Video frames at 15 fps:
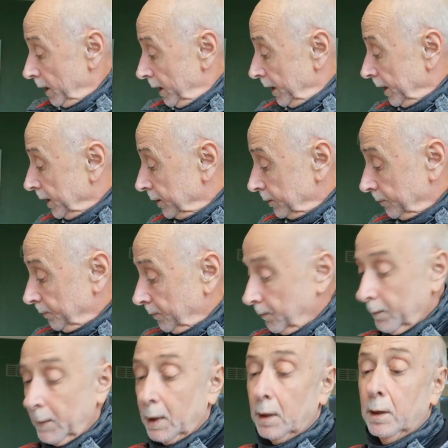And
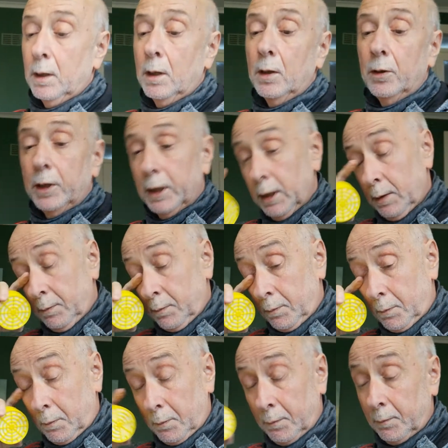the
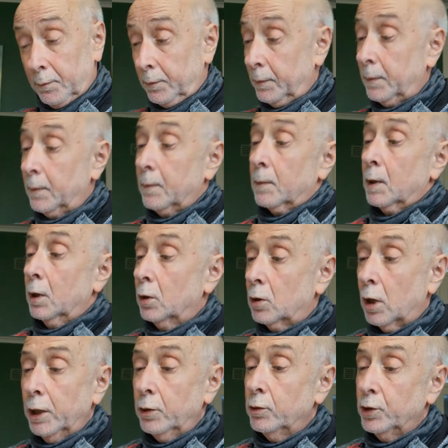
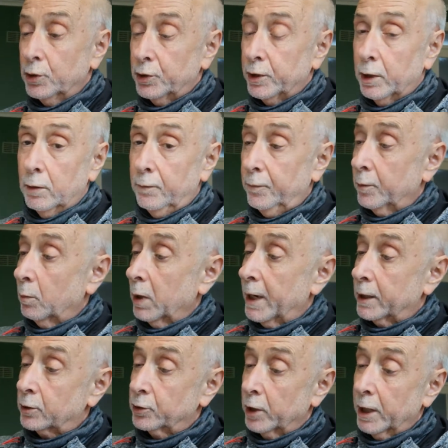cartridge itself, the
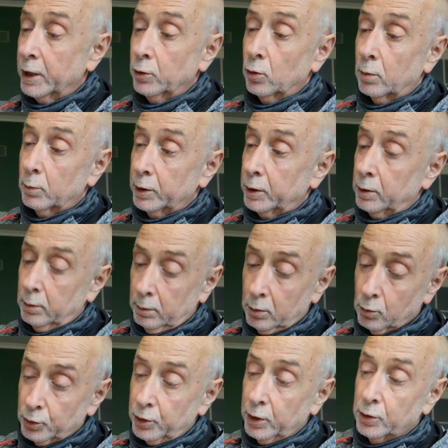black side normally
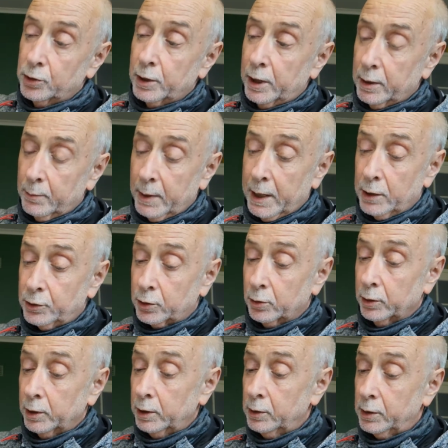goes to the inside the mask on
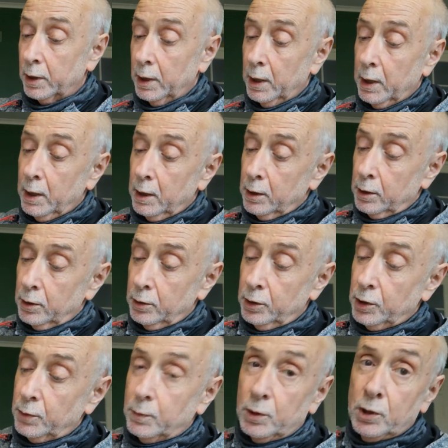these.
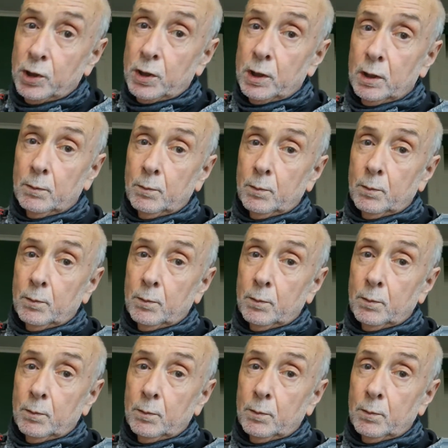Just